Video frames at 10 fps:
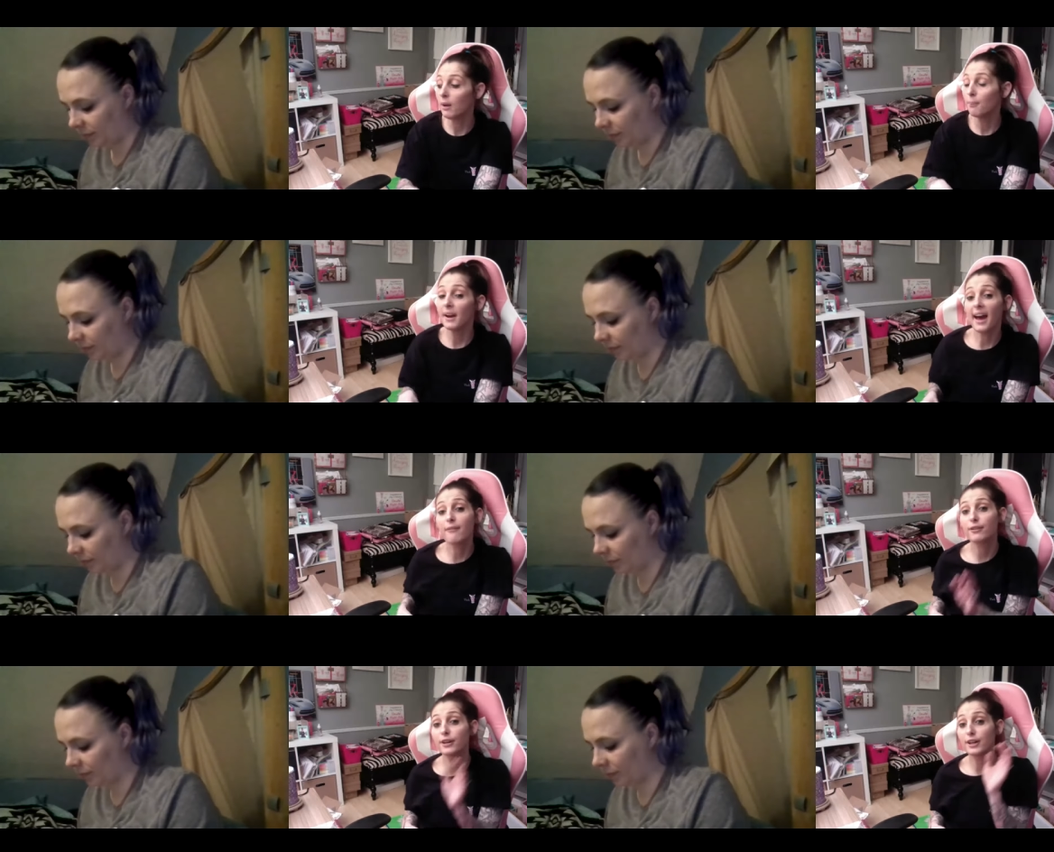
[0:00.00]
Speaker 1: But
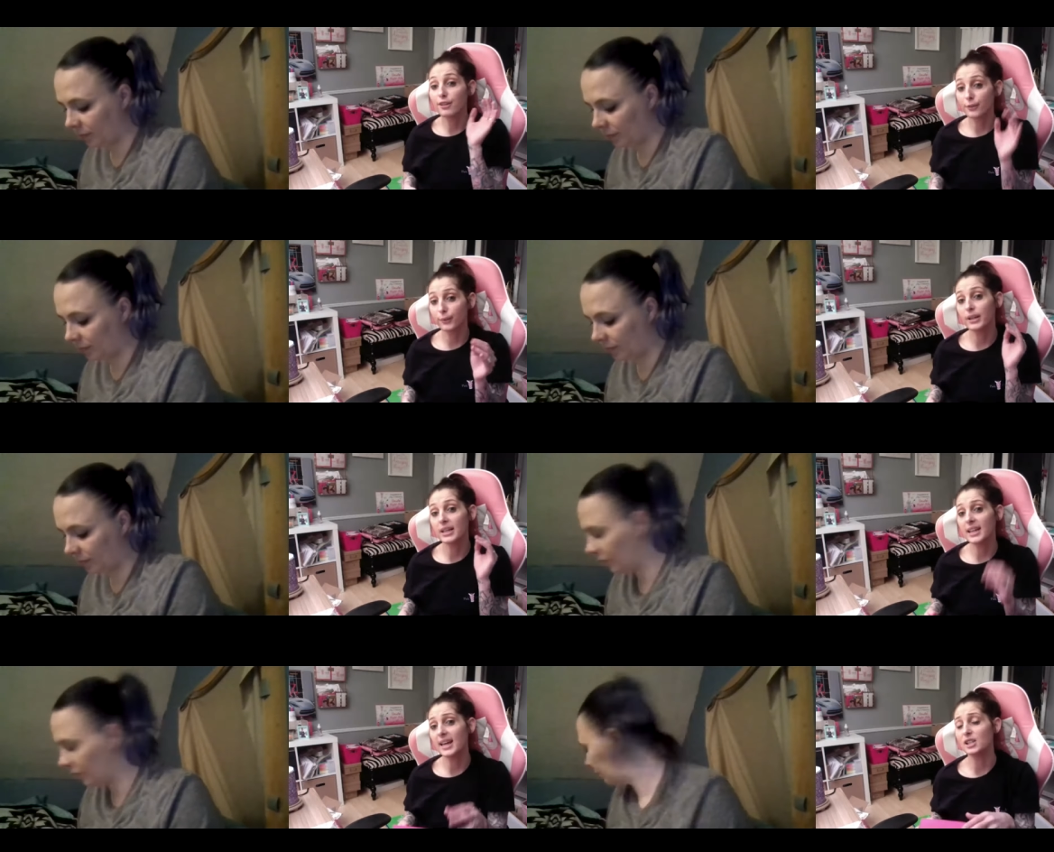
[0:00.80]
every three
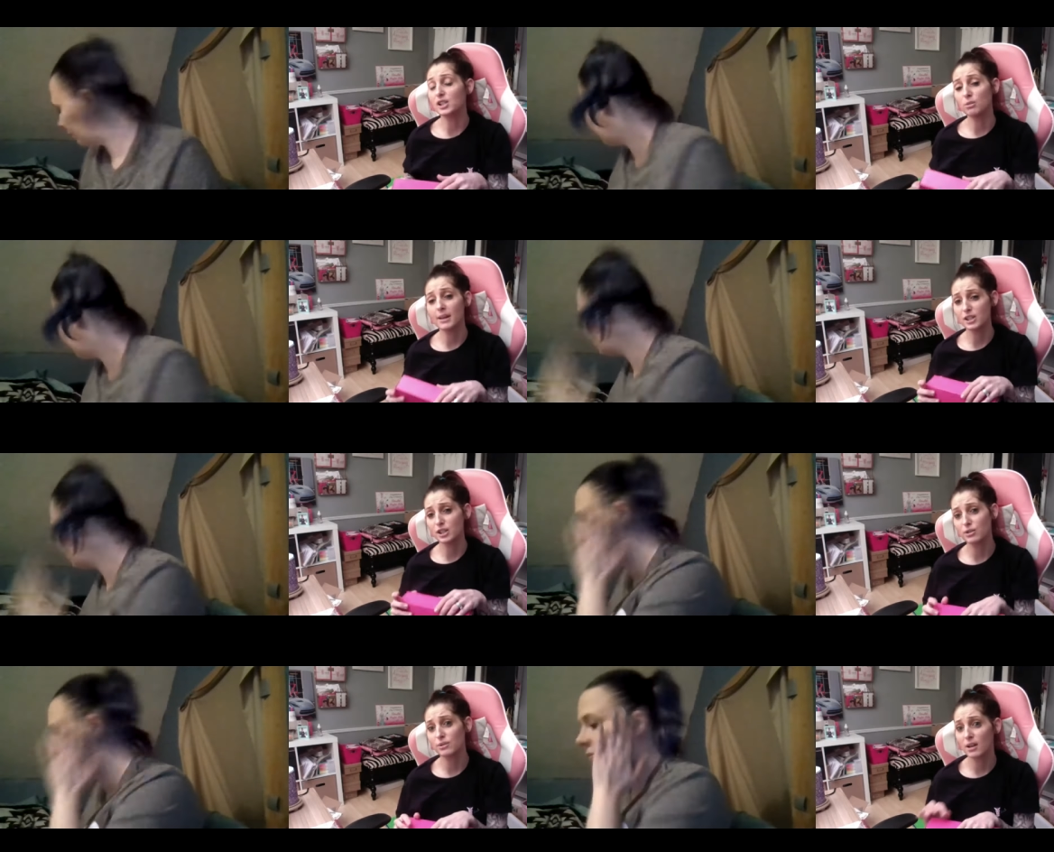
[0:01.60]
days, you make sure
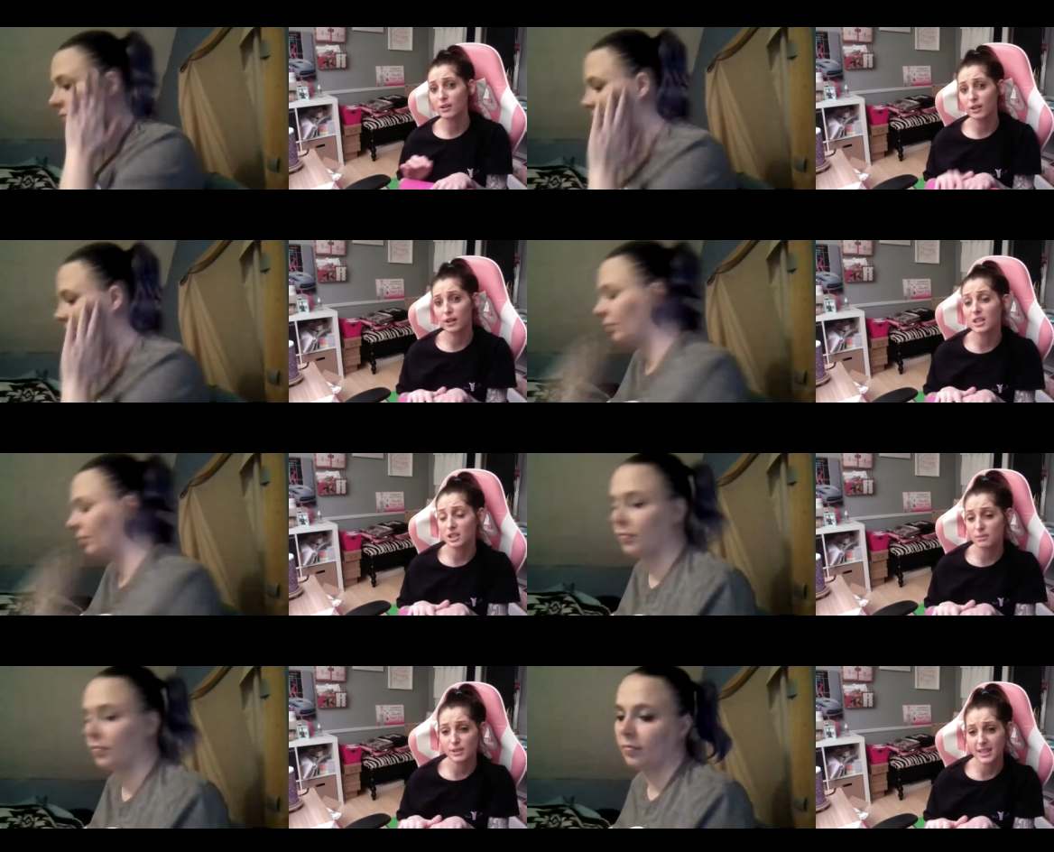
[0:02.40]
you tell your
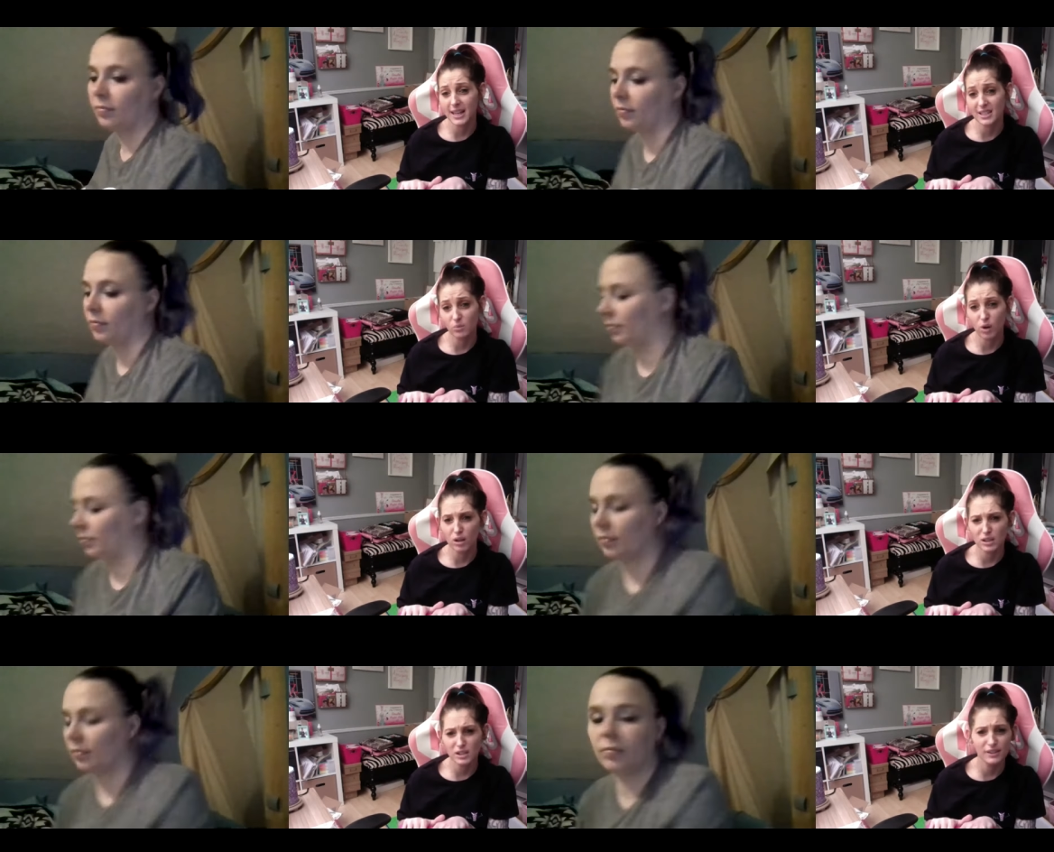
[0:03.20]
customers that as well.
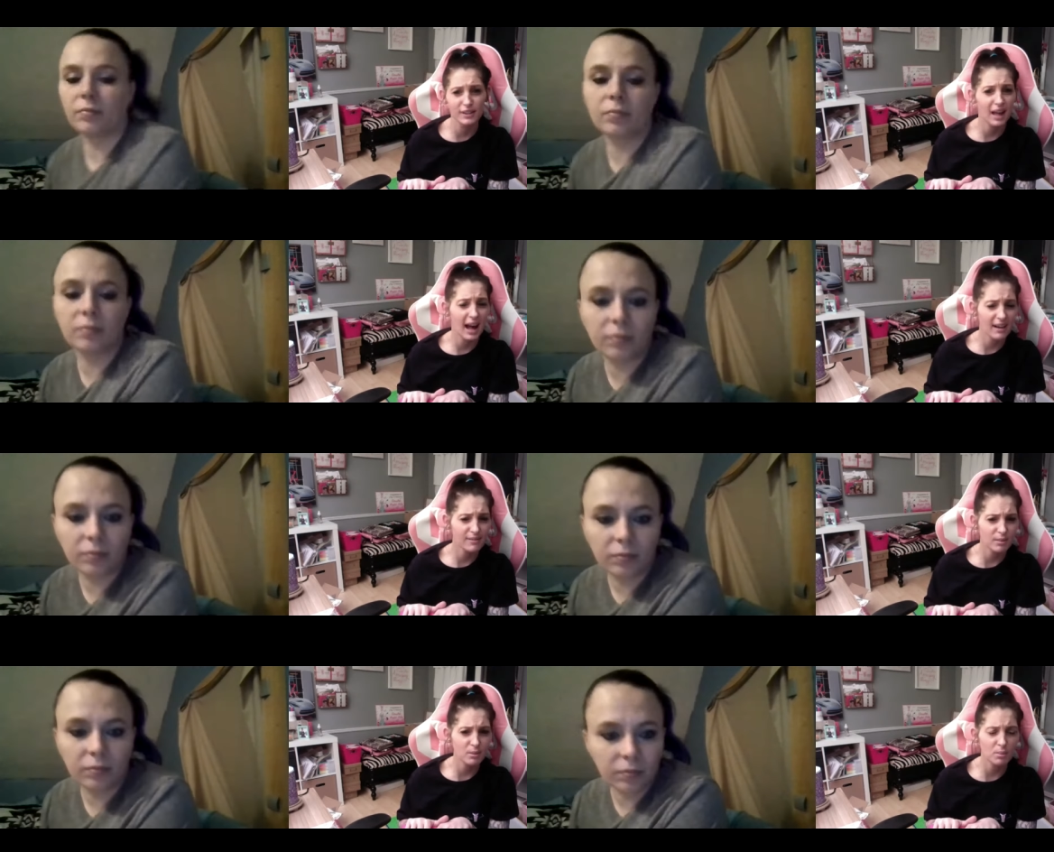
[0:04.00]
Because then I have
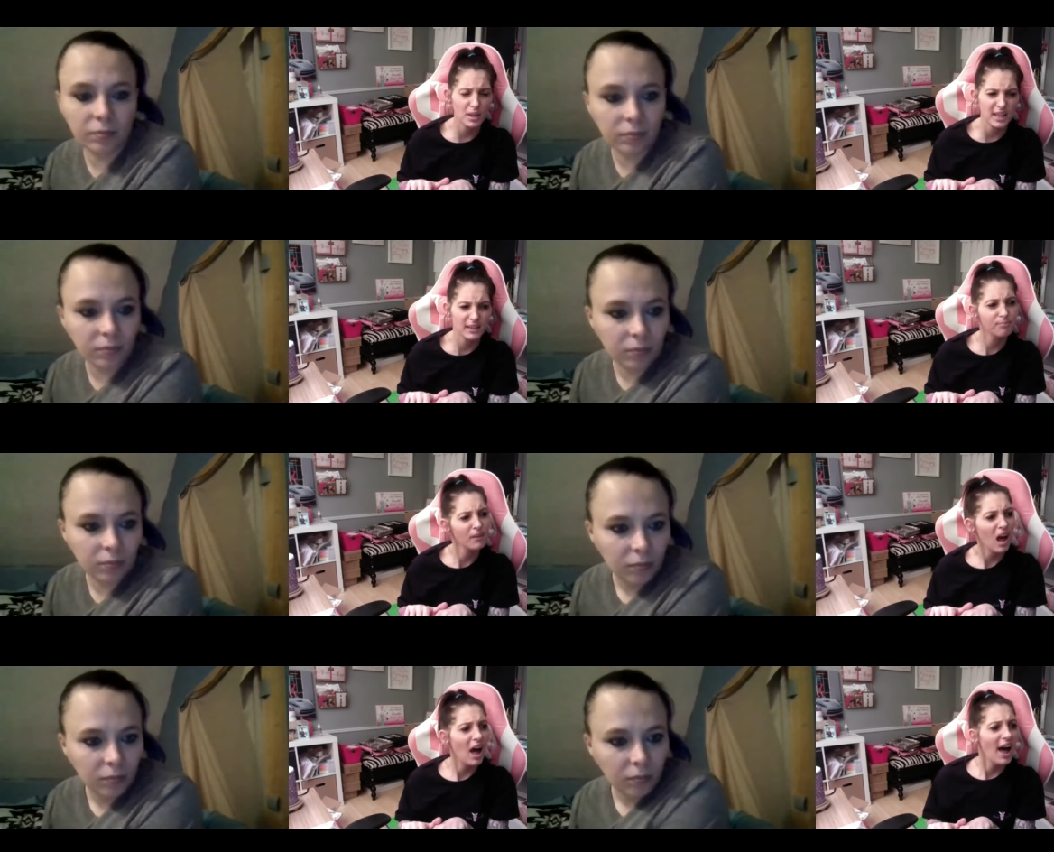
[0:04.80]
somebody be, like,
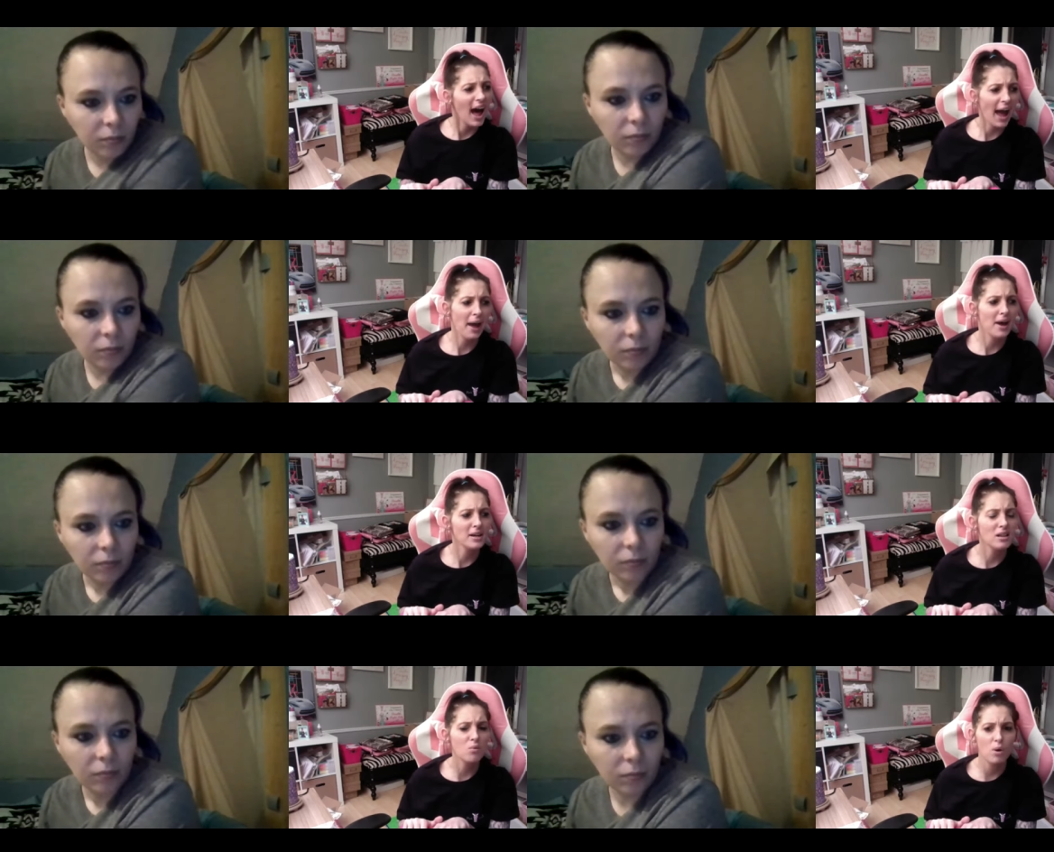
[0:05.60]
I had it
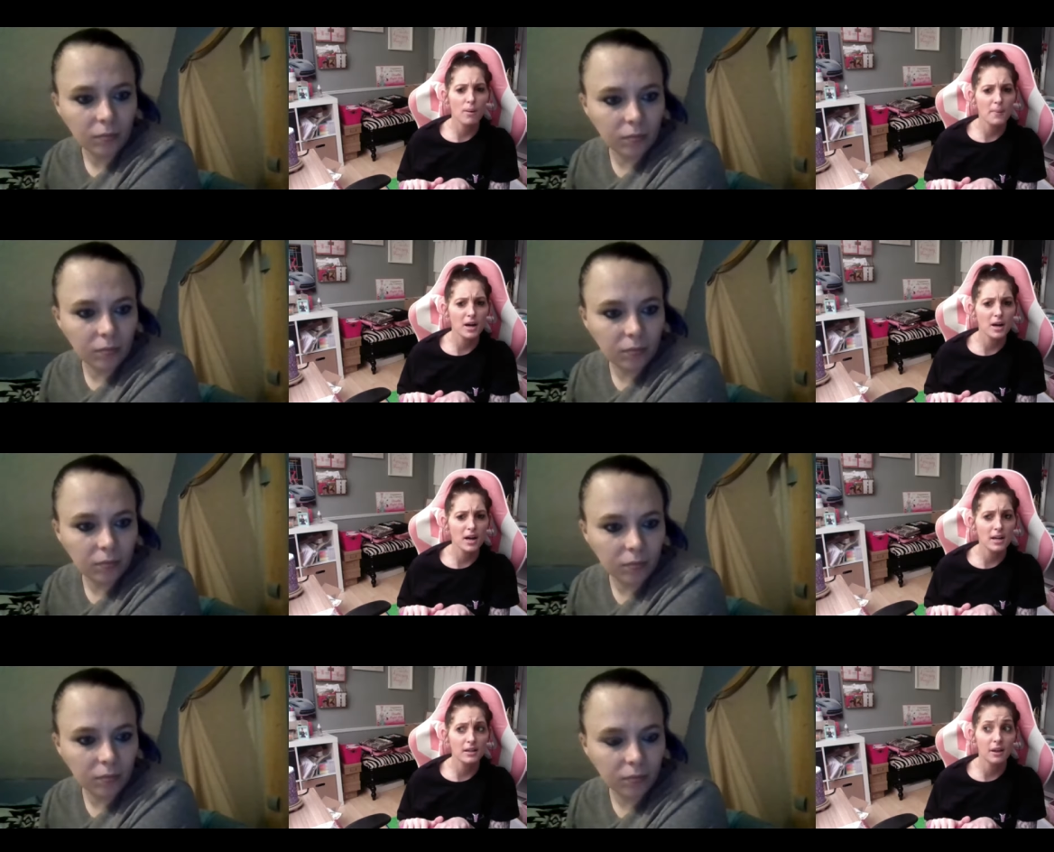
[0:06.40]
in the warmer,
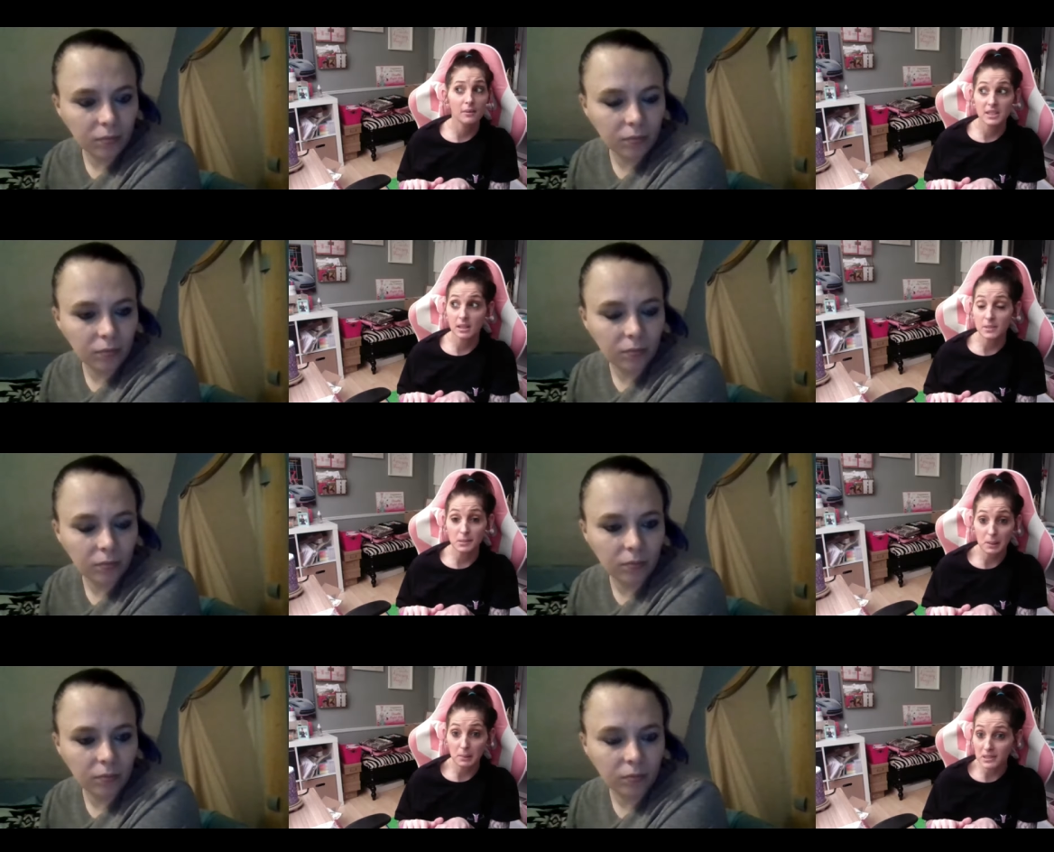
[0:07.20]
and some
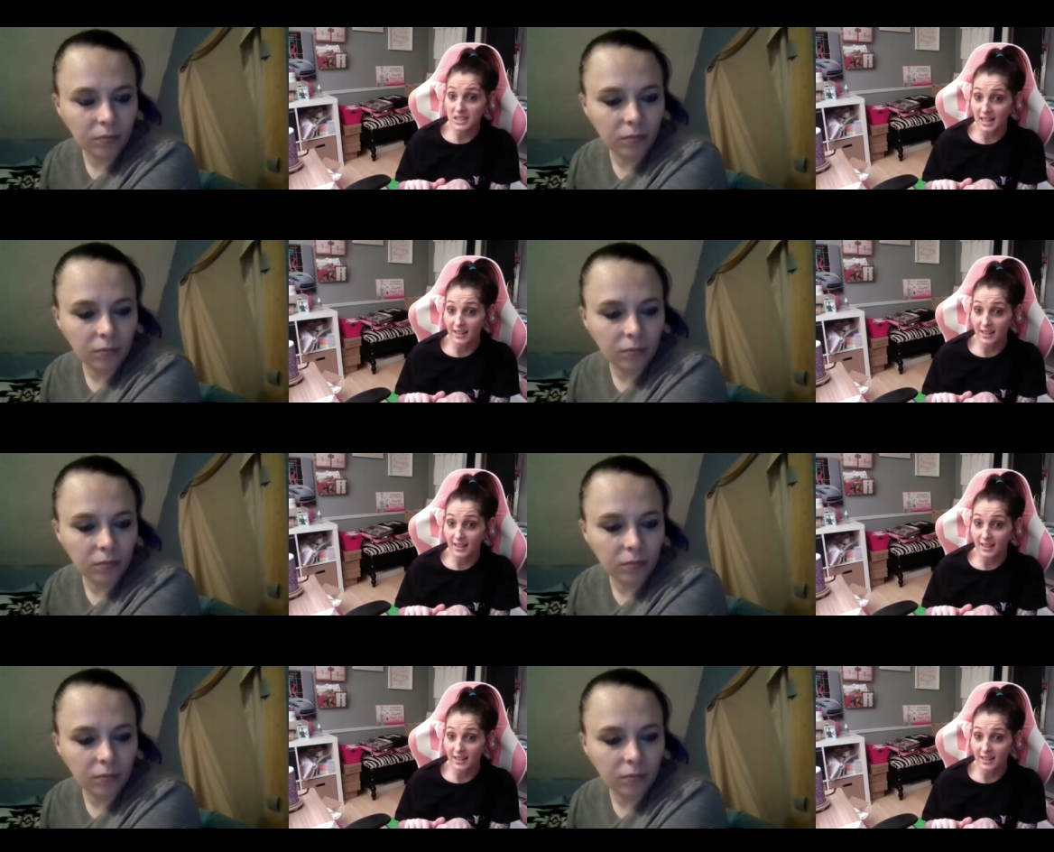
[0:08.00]
people say it